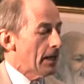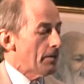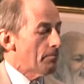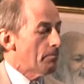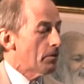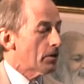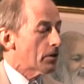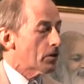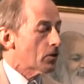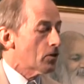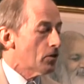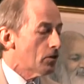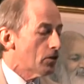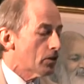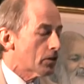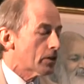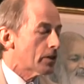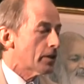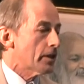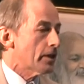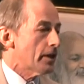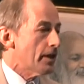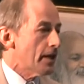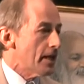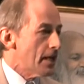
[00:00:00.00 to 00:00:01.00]
But
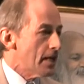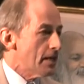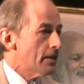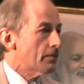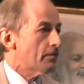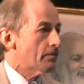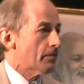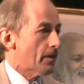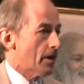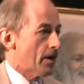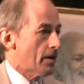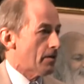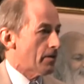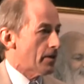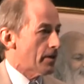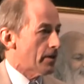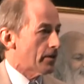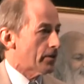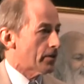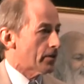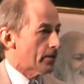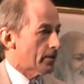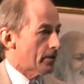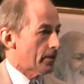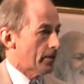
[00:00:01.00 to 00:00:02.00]
cooked is far
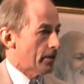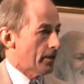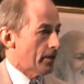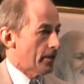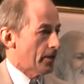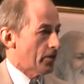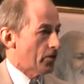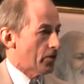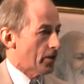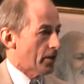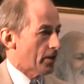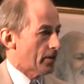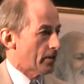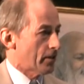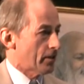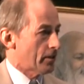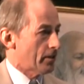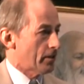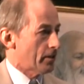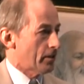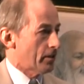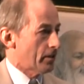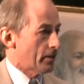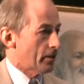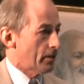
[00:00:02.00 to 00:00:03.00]
easier to
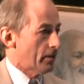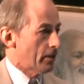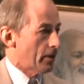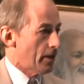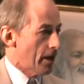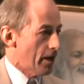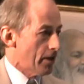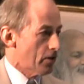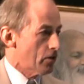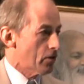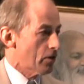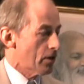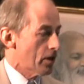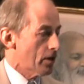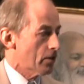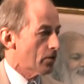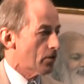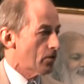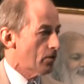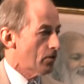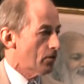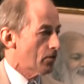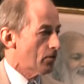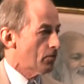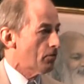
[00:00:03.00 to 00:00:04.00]
digest. Nature
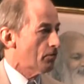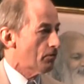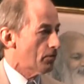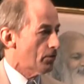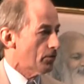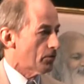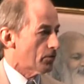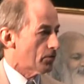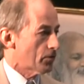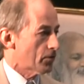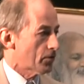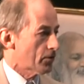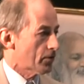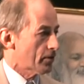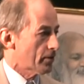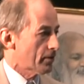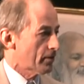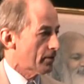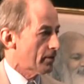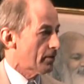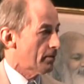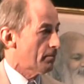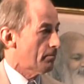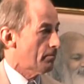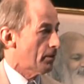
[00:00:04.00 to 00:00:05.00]
has cooked
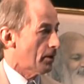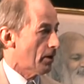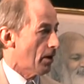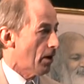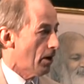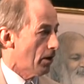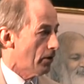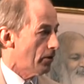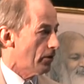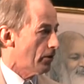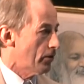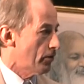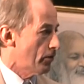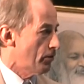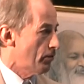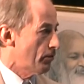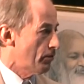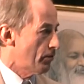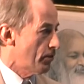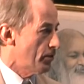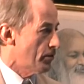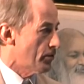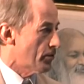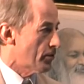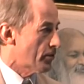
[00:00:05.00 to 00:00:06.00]
fruits, but other than
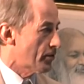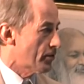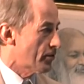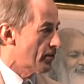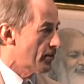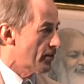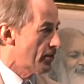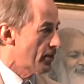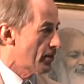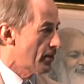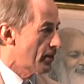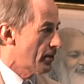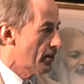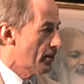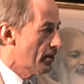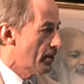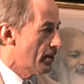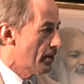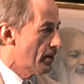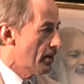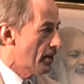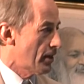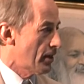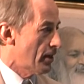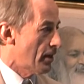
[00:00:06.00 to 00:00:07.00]
fruits,
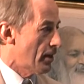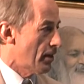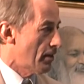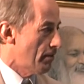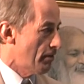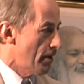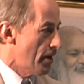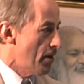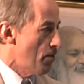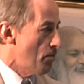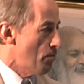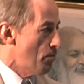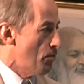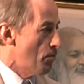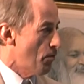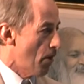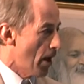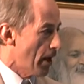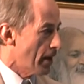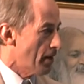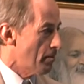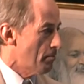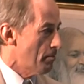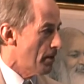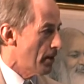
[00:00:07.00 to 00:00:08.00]
Ayurveda would
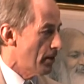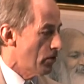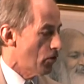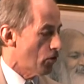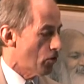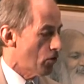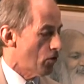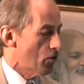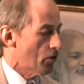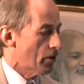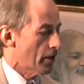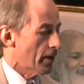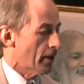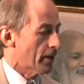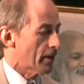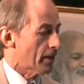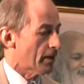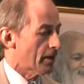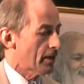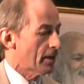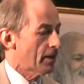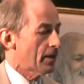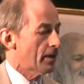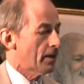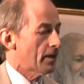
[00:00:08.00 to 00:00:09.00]
recommend the cooking.
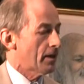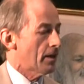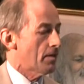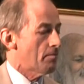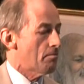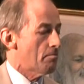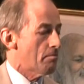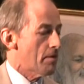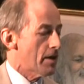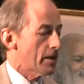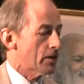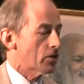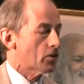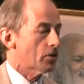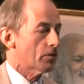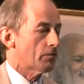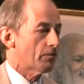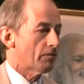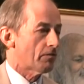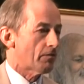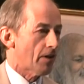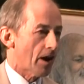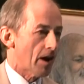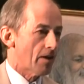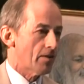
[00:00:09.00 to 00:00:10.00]
It makes it
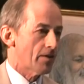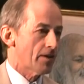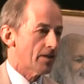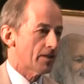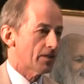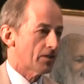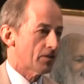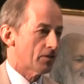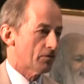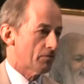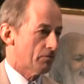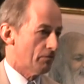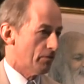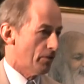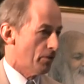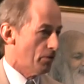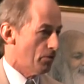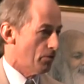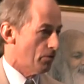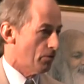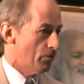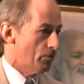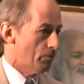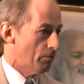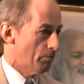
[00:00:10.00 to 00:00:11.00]
far easier for
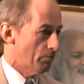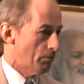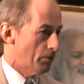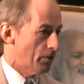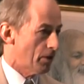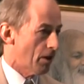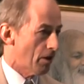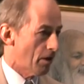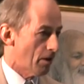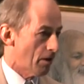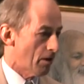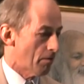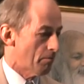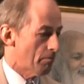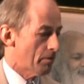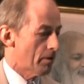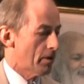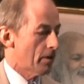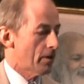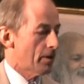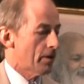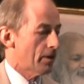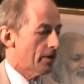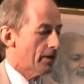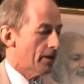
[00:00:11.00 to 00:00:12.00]
you to absorb
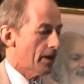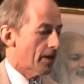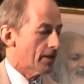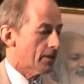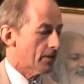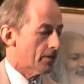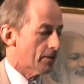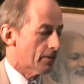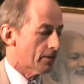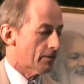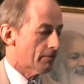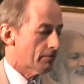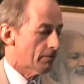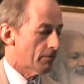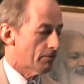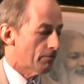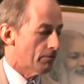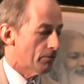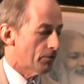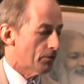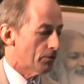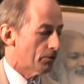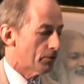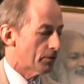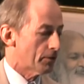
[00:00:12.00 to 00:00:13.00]
the essence of the
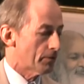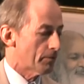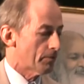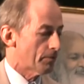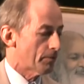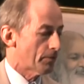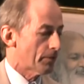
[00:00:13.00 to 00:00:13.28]
food.